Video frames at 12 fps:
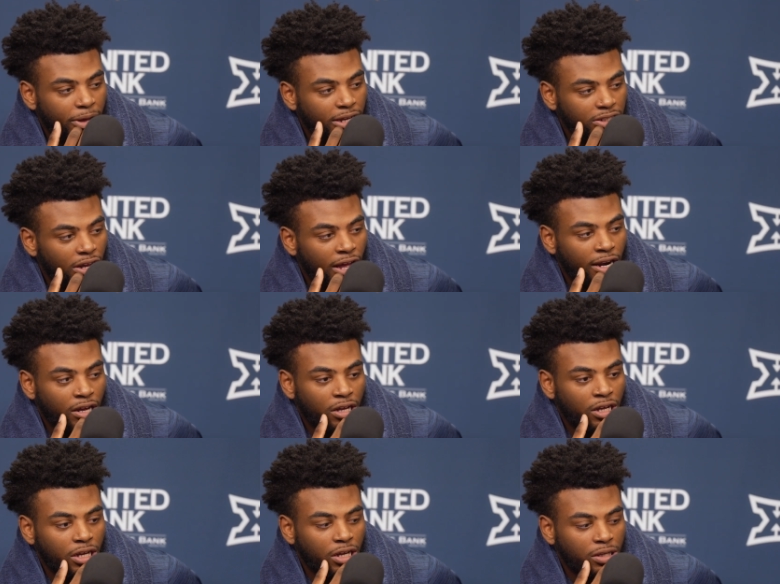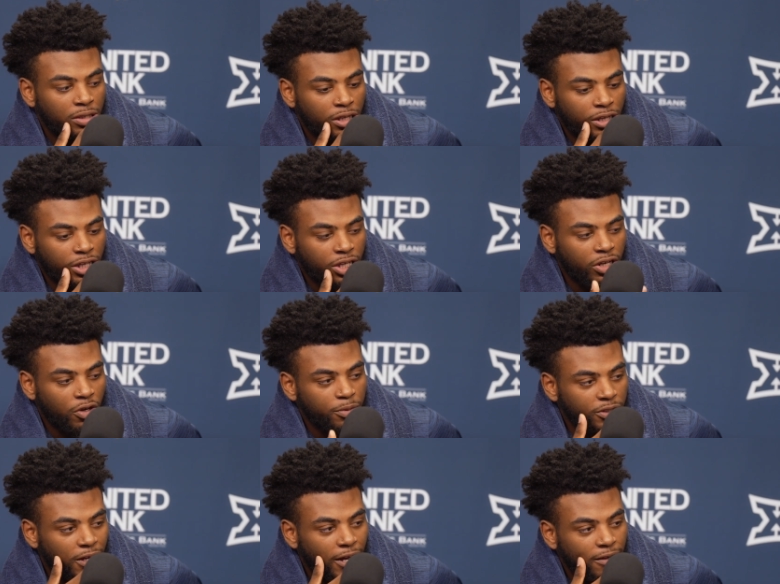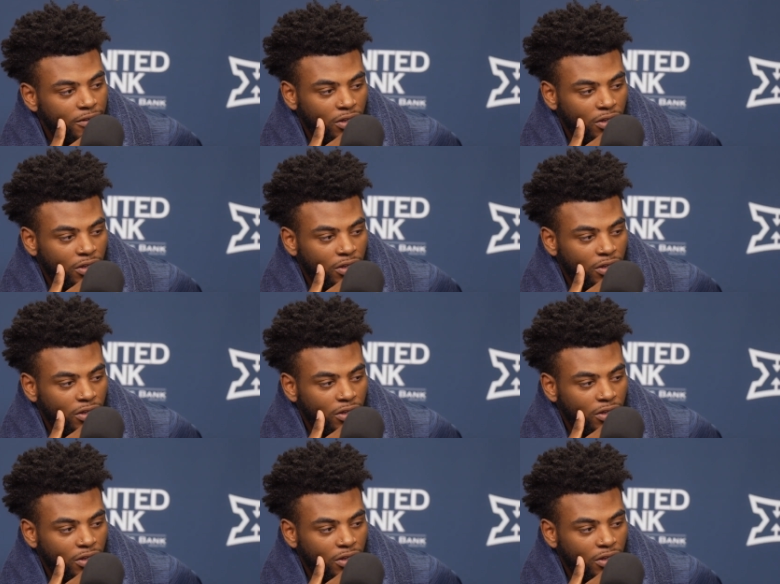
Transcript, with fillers: bad shot, at a uh, good open shot.